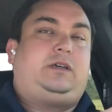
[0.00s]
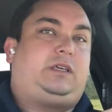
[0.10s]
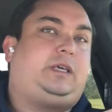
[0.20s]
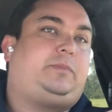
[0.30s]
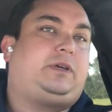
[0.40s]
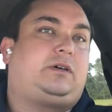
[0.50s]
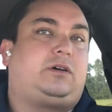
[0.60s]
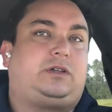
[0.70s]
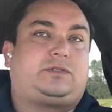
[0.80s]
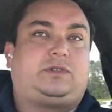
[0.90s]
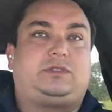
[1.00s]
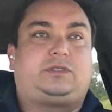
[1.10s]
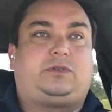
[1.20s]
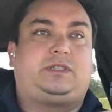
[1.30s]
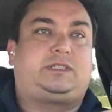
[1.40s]
keeping cost of goods
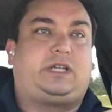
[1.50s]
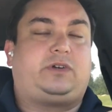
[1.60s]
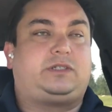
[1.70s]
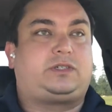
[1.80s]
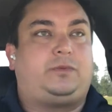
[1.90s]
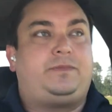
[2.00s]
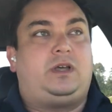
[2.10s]
sold, etc. So